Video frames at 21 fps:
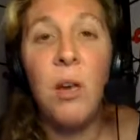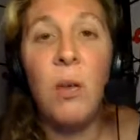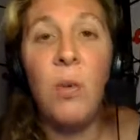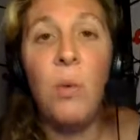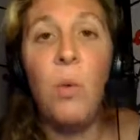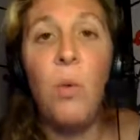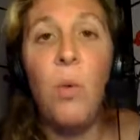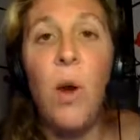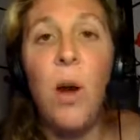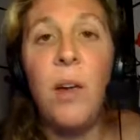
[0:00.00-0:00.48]

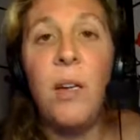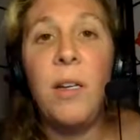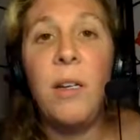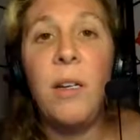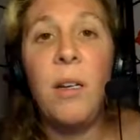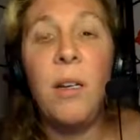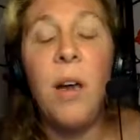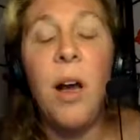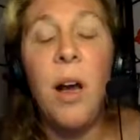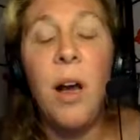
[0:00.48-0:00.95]
wanting
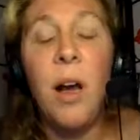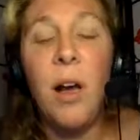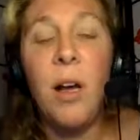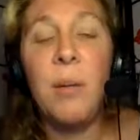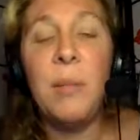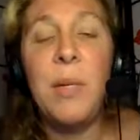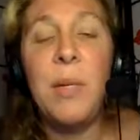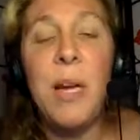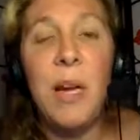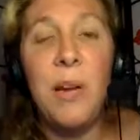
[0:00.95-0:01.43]
to
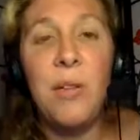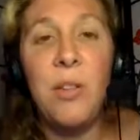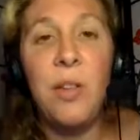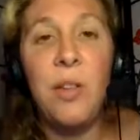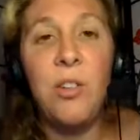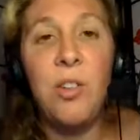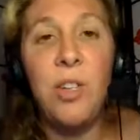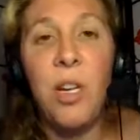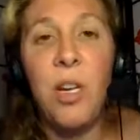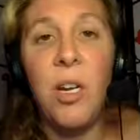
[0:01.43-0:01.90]
calm down
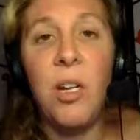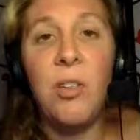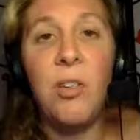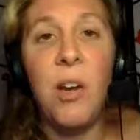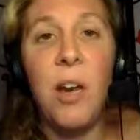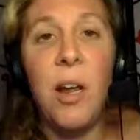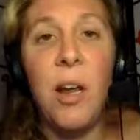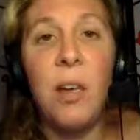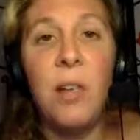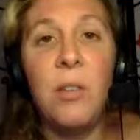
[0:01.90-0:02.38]
that GI
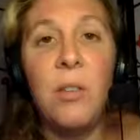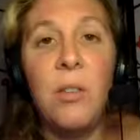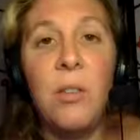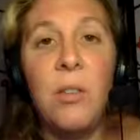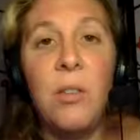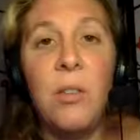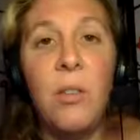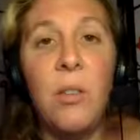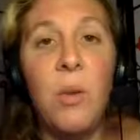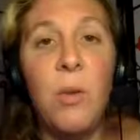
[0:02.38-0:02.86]
tract.
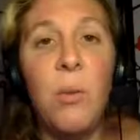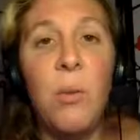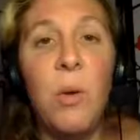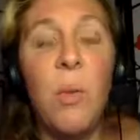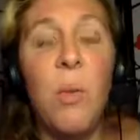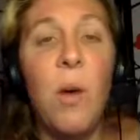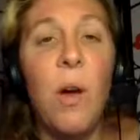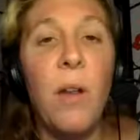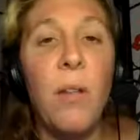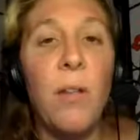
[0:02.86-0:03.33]
So we
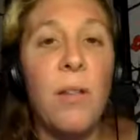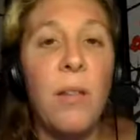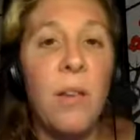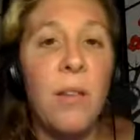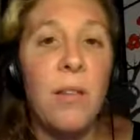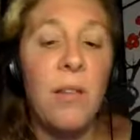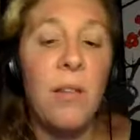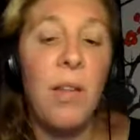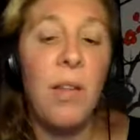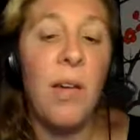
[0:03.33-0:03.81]
want
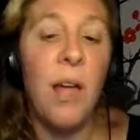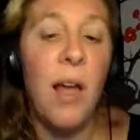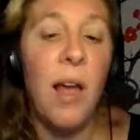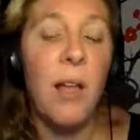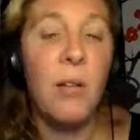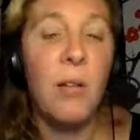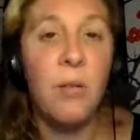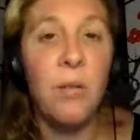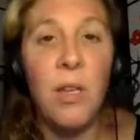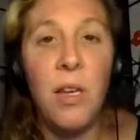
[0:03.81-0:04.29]
things like
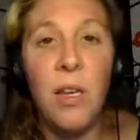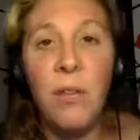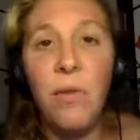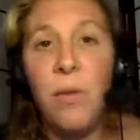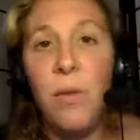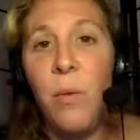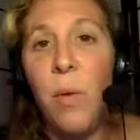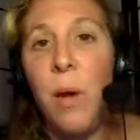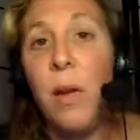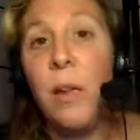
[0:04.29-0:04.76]
aloe leaf,
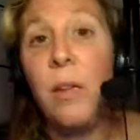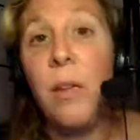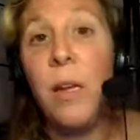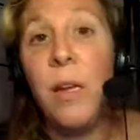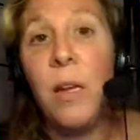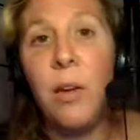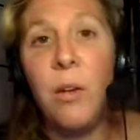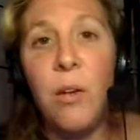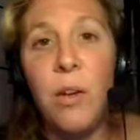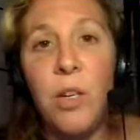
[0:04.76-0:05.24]
we want
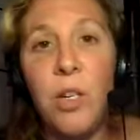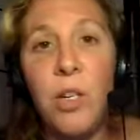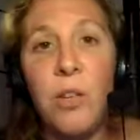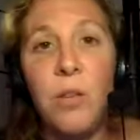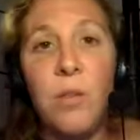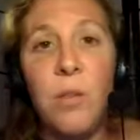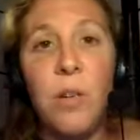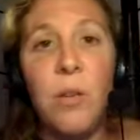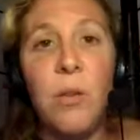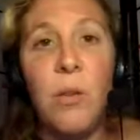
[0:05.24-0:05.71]
licorice
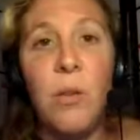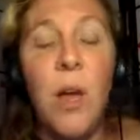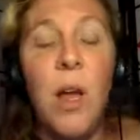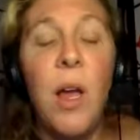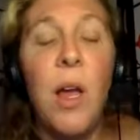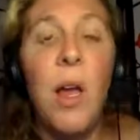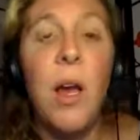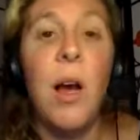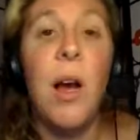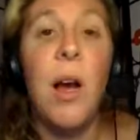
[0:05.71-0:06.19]
root,
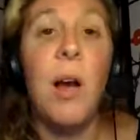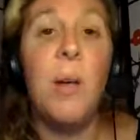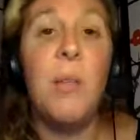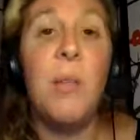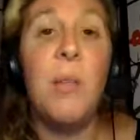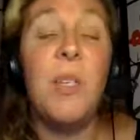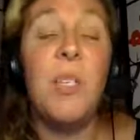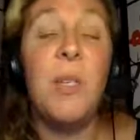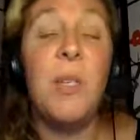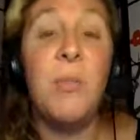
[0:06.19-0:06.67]

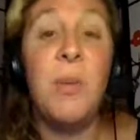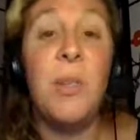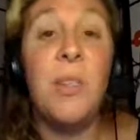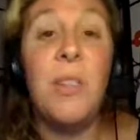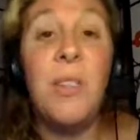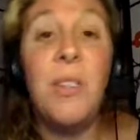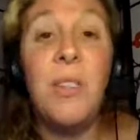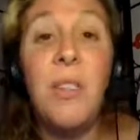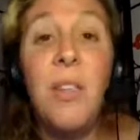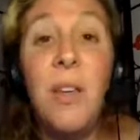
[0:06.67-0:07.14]

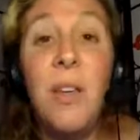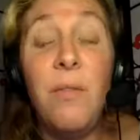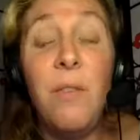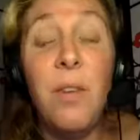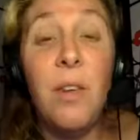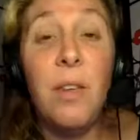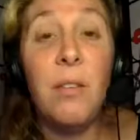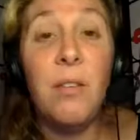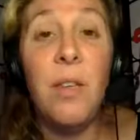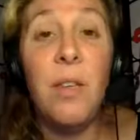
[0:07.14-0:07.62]

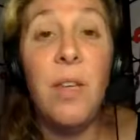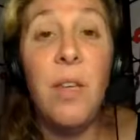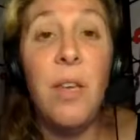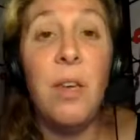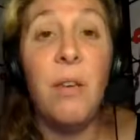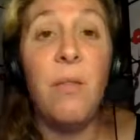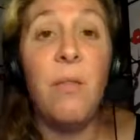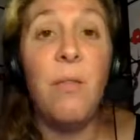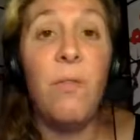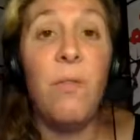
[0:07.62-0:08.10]

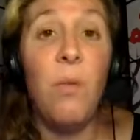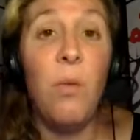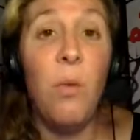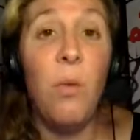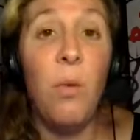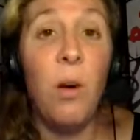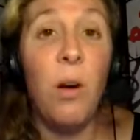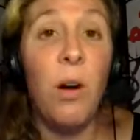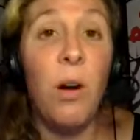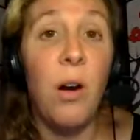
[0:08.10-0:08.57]
specifically
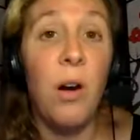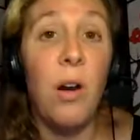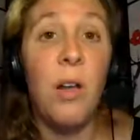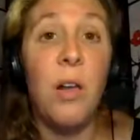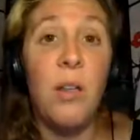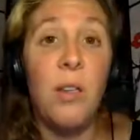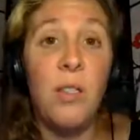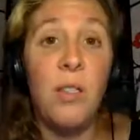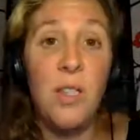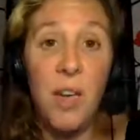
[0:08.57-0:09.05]
for
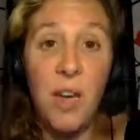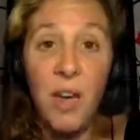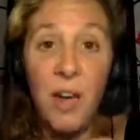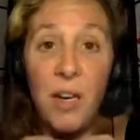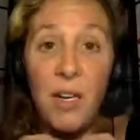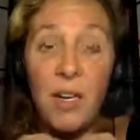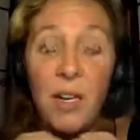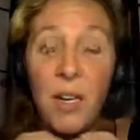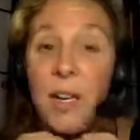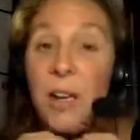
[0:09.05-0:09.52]

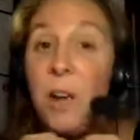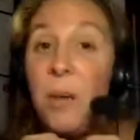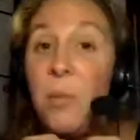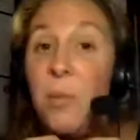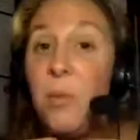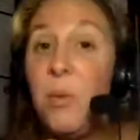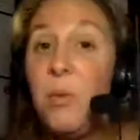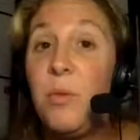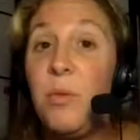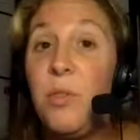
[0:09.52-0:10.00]
tightening up
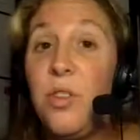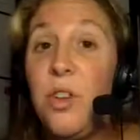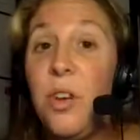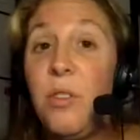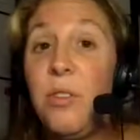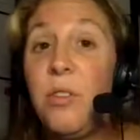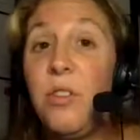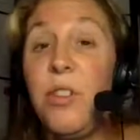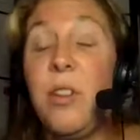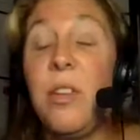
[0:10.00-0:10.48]
those
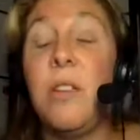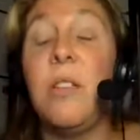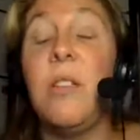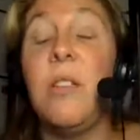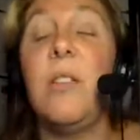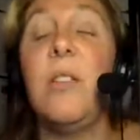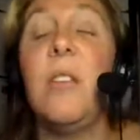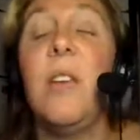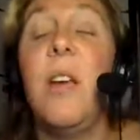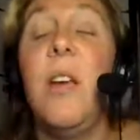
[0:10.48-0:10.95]

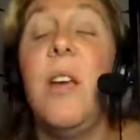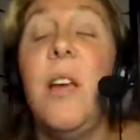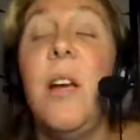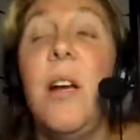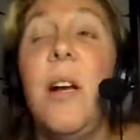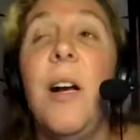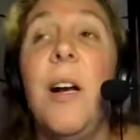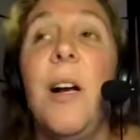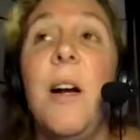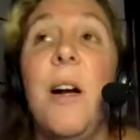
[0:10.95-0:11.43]
junctions,
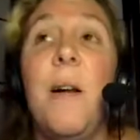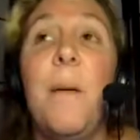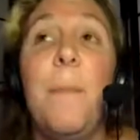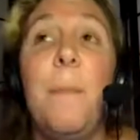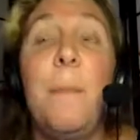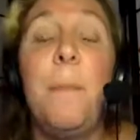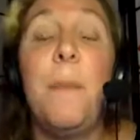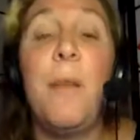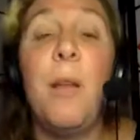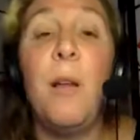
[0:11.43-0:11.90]

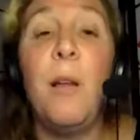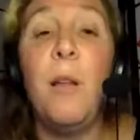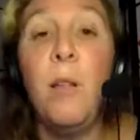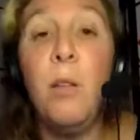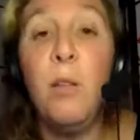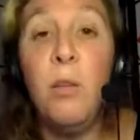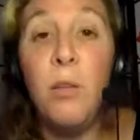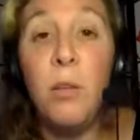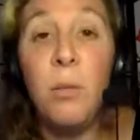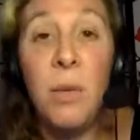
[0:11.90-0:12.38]

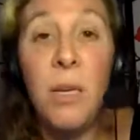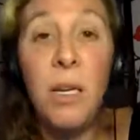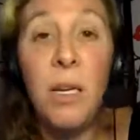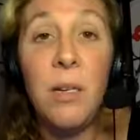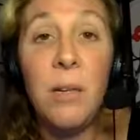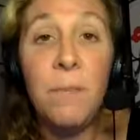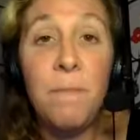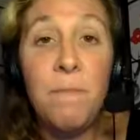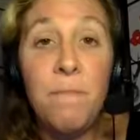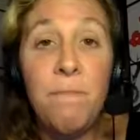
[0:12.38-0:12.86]

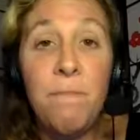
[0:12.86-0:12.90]
glutamine